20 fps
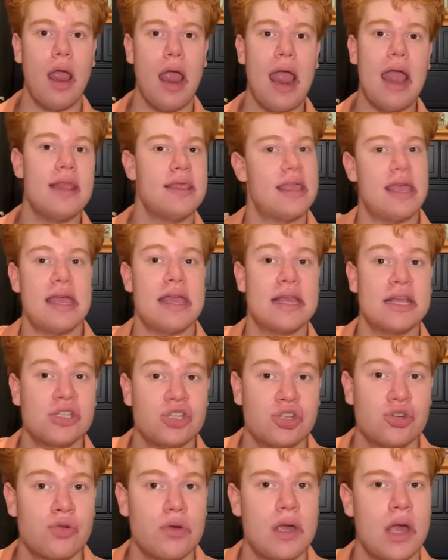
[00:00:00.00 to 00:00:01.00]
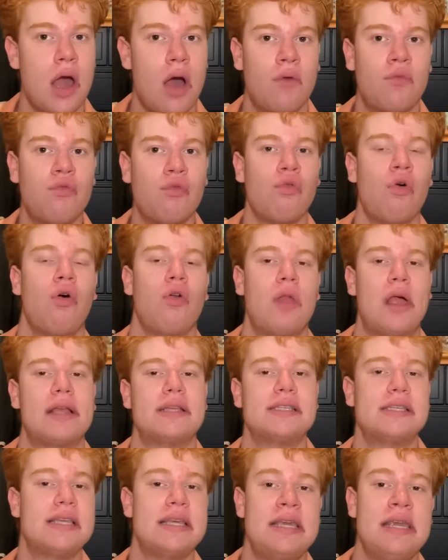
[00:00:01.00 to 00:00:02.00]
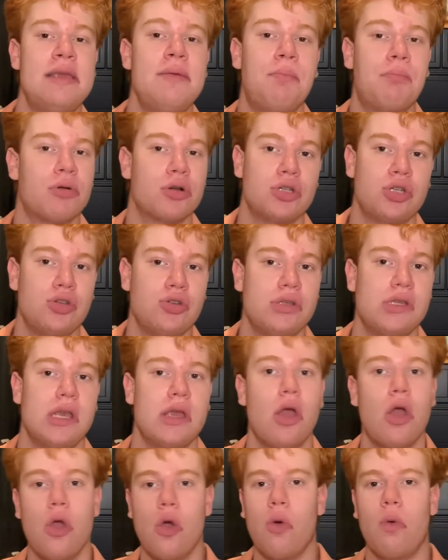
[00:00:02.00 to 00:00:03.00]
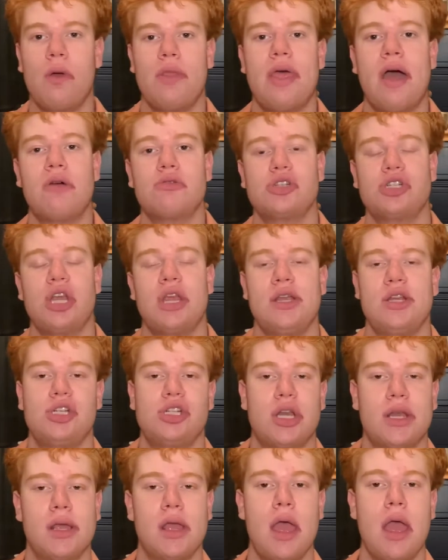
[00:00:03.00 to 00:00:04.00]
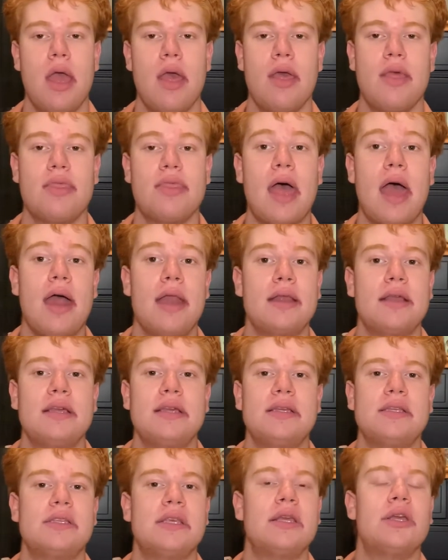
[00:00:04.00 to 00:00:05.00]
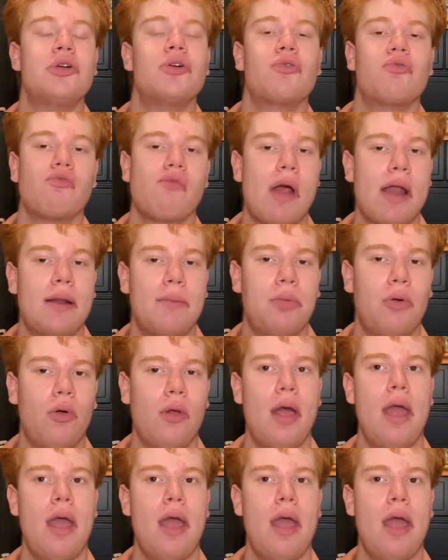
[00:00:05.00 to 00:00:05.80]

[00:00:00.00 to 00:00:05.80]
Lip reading: in the history of Rolex to keep producing without changing. That is incredible.